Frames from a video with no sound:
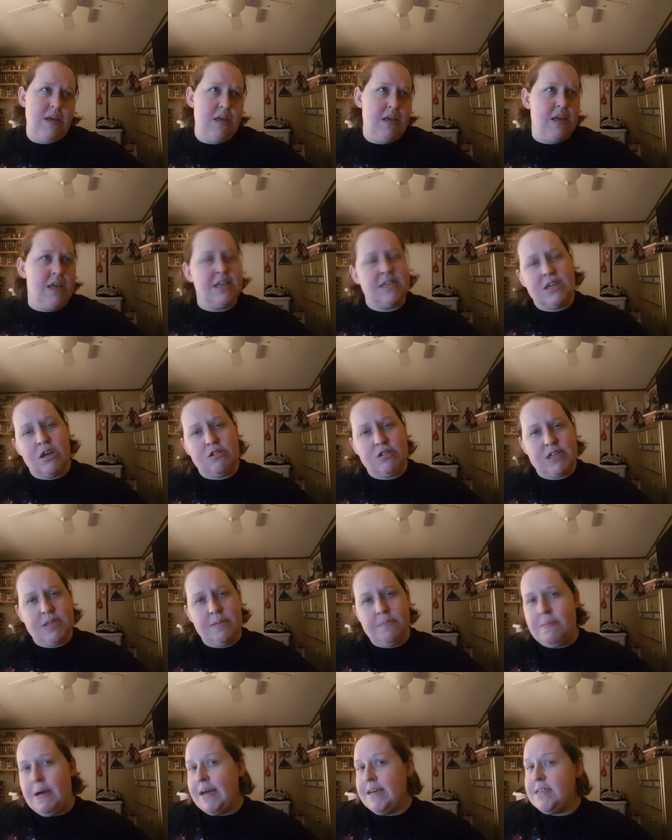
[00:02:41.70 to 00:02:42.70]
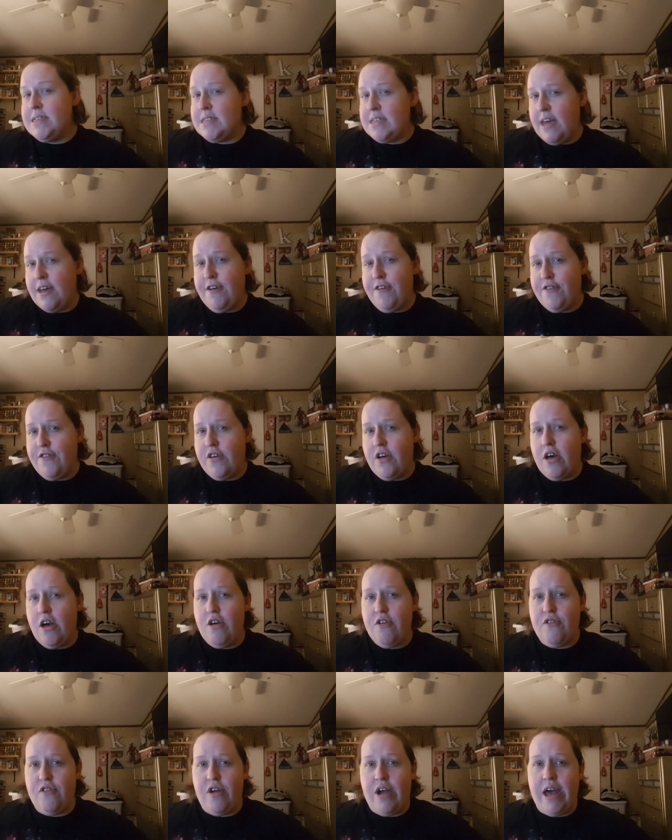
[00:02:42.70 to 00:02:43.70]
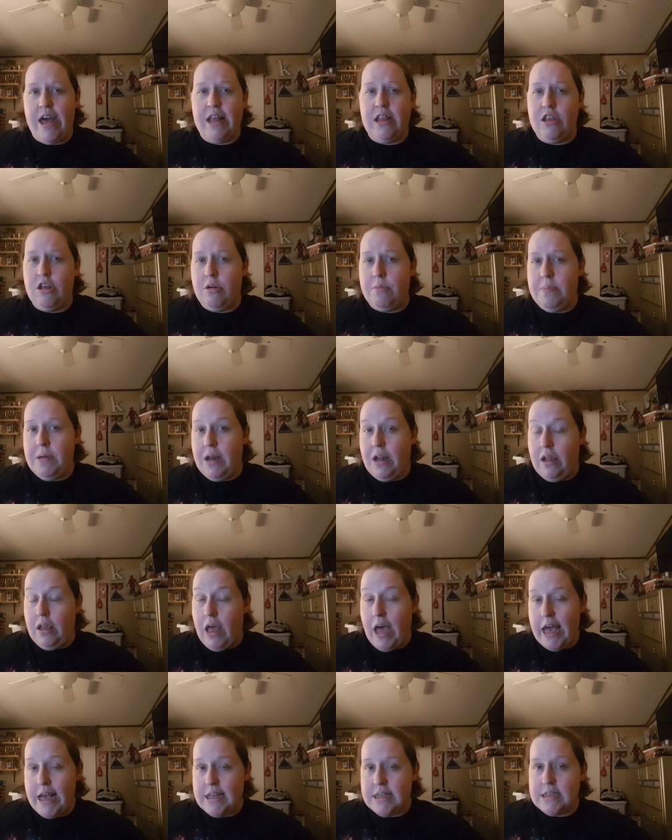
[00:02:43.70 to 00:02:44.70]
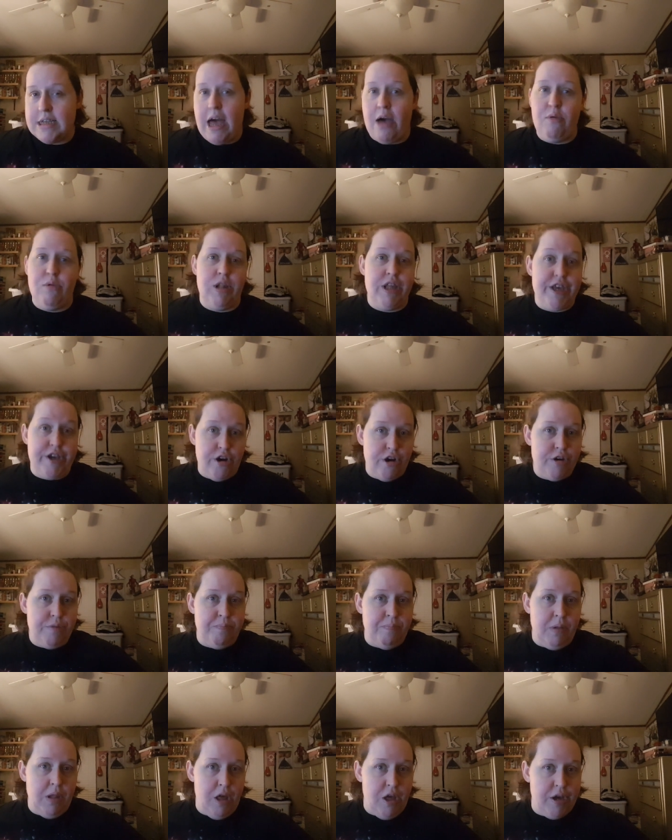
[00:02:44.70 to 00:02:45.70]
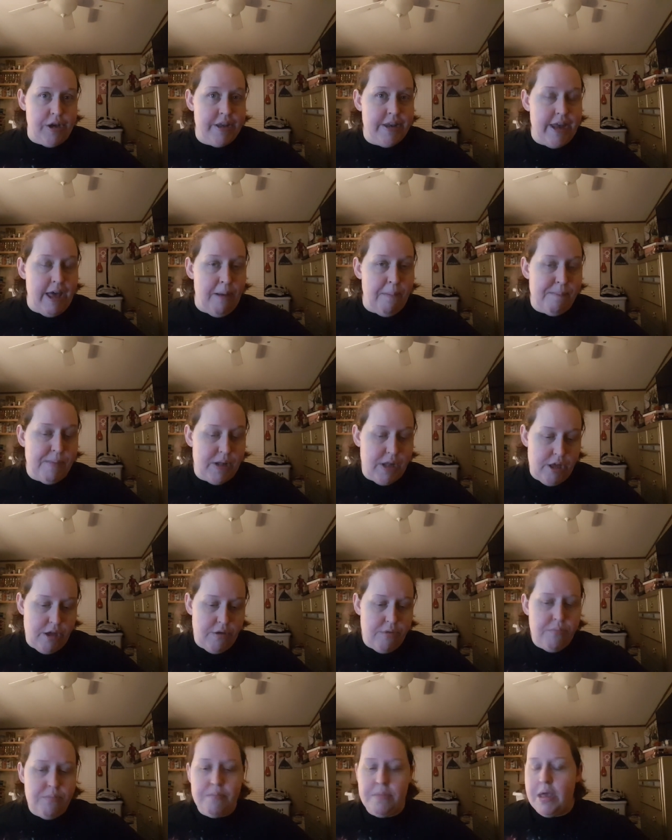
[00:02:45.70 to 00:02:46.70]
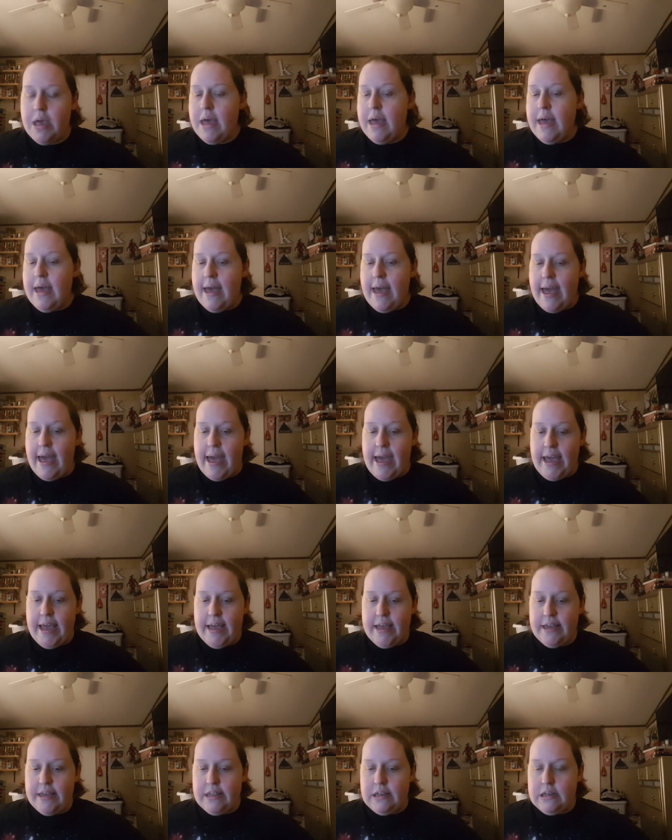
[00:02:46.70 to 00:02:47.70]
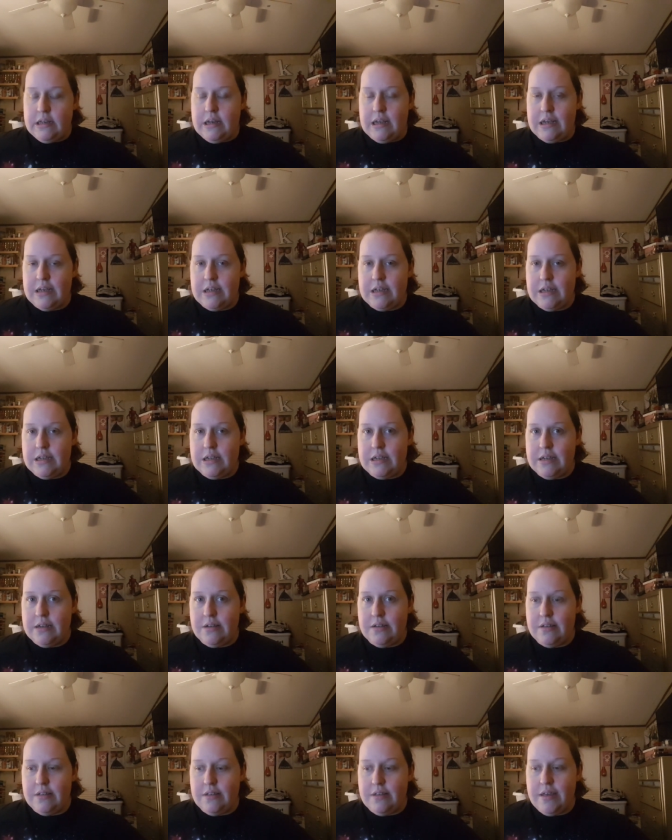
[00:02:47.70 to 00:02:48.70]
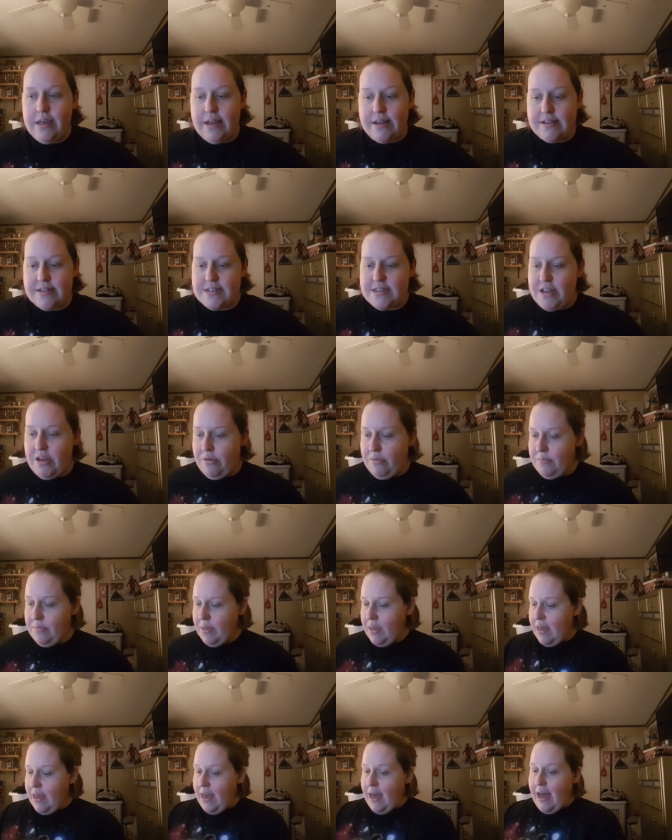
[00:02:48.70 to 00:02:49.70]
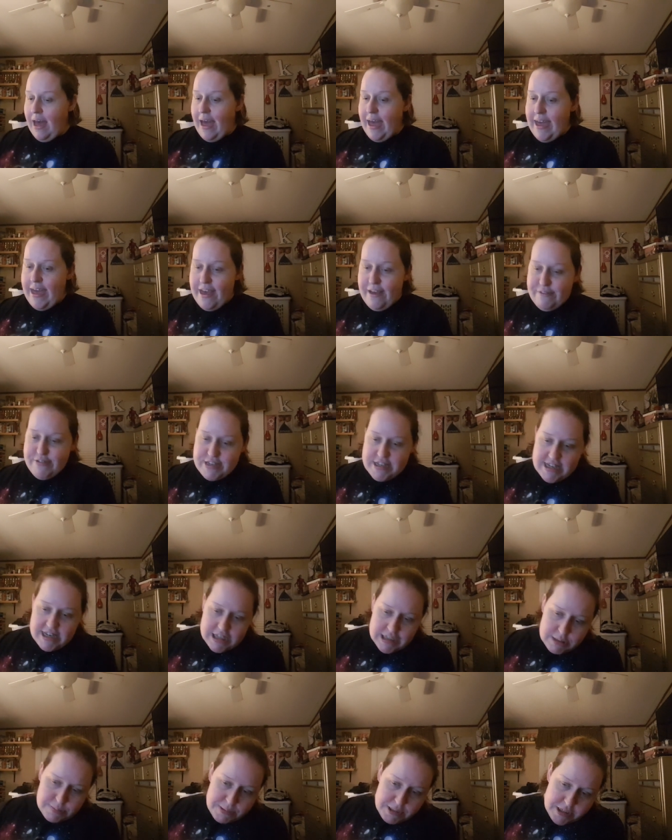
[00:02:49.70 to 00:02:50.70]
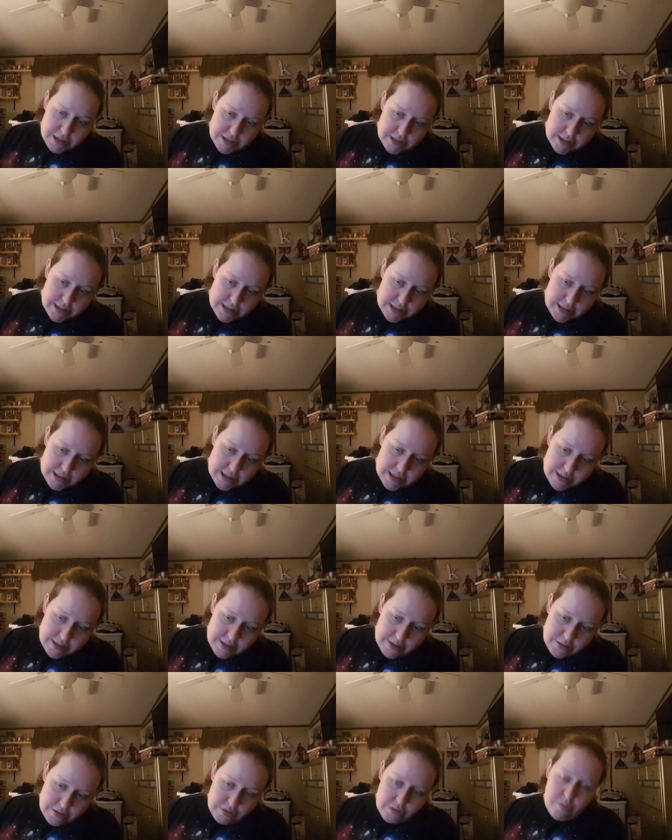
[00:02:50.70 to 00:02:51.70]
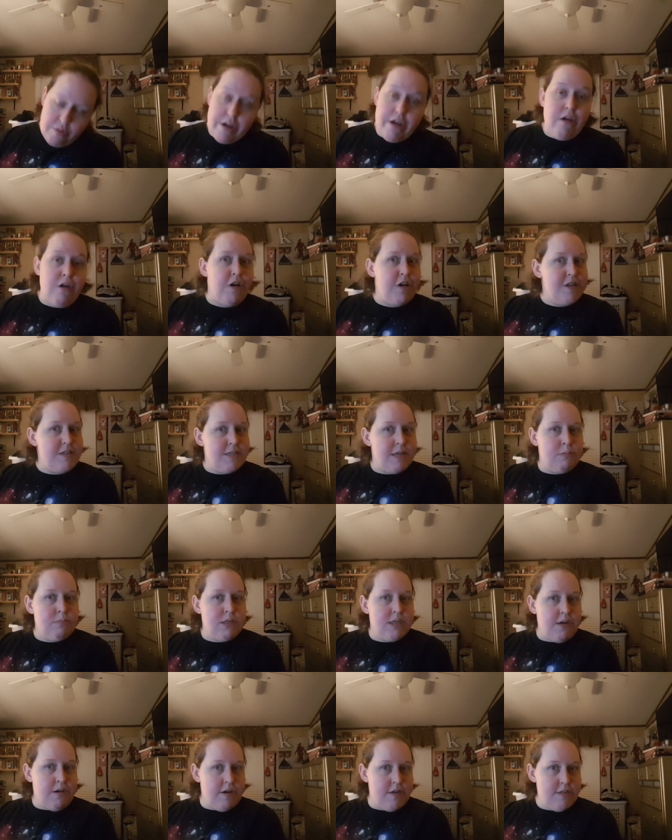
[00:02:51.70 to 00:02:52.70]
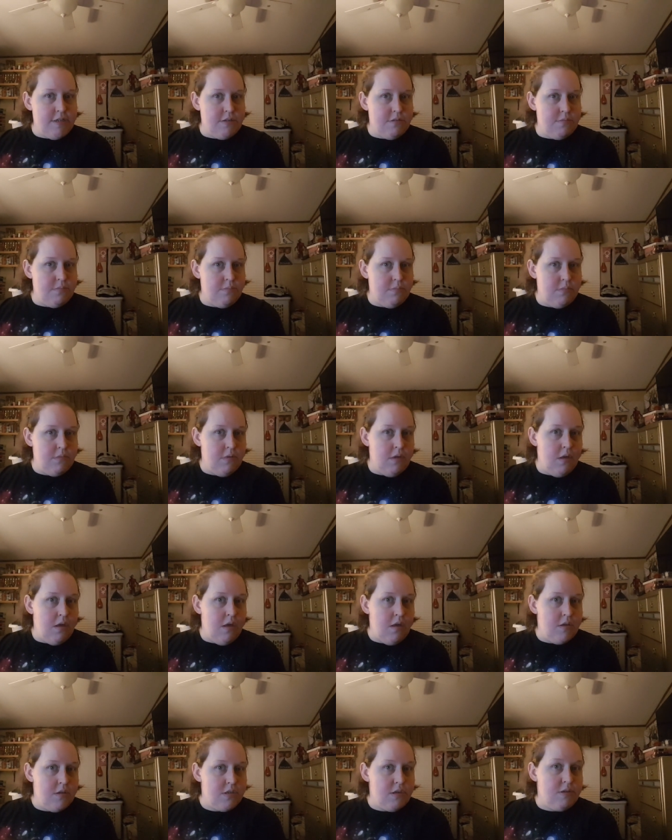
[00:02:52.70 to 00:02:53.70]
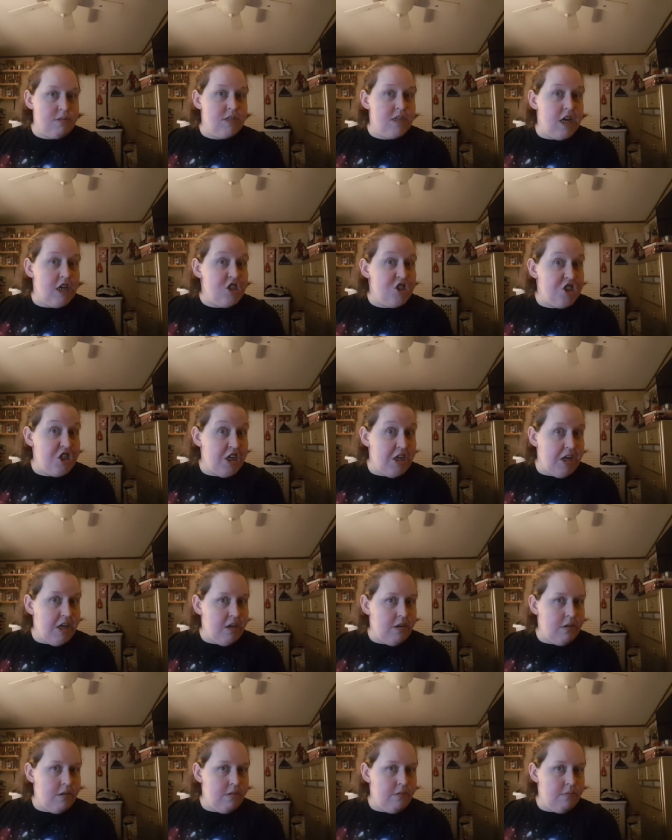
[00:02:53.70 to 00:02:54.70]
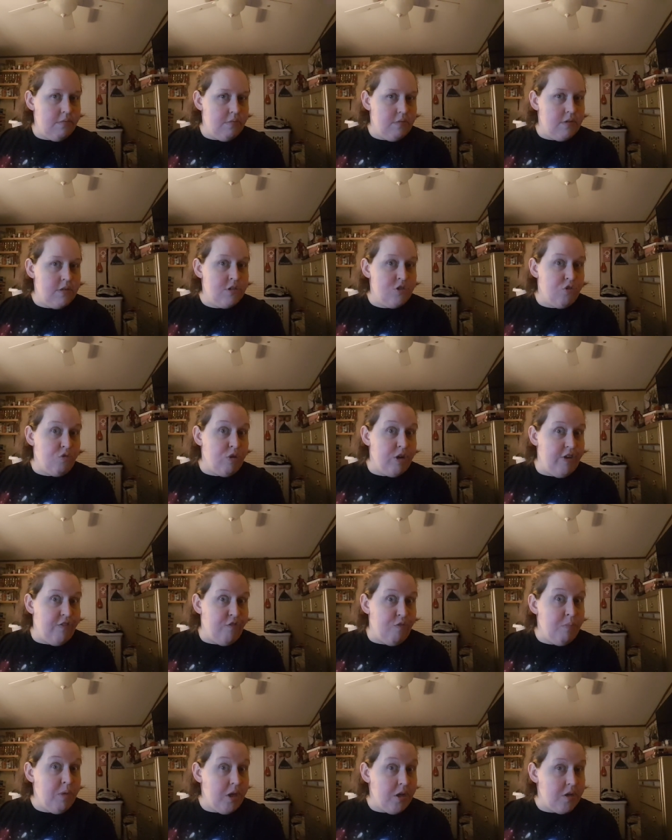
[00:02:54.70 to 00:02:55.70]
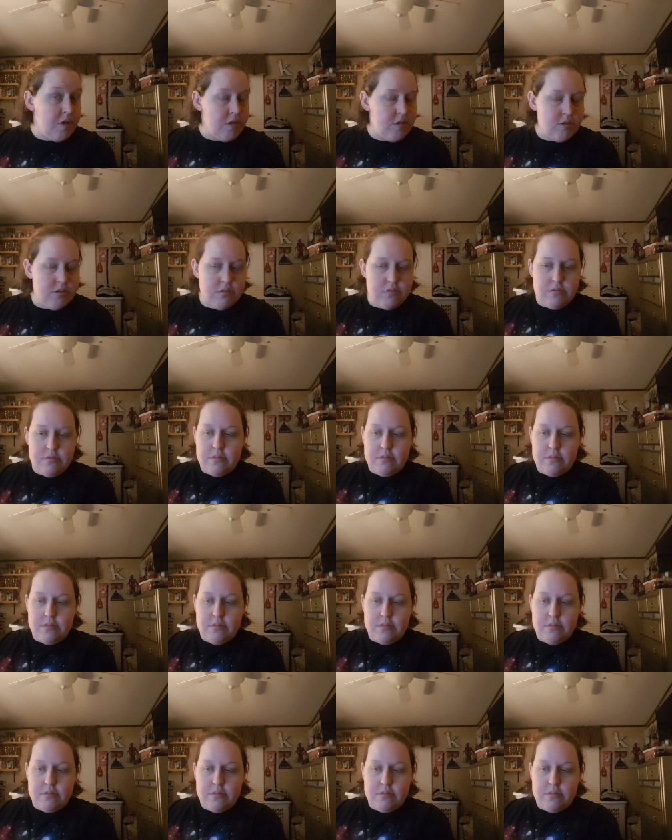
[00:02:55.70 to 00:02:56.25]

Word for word: is hosted by Steph over at A Little Bit A Lot. I will link her blog down below. And yeah, so I have six books. Three are in the same series. So it's not cheating. It's three different books.